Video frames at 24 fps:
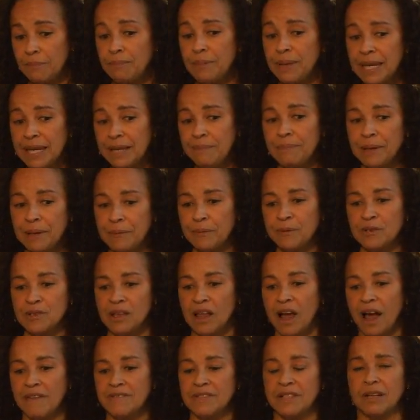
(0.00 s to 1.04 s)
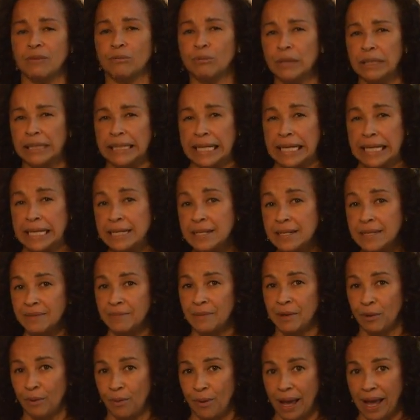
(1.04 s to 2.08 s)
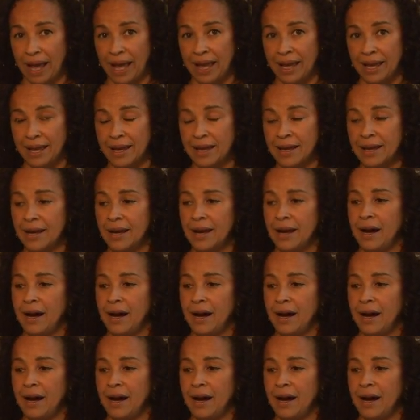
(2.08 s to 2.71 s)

be in people's lives in a really intimate way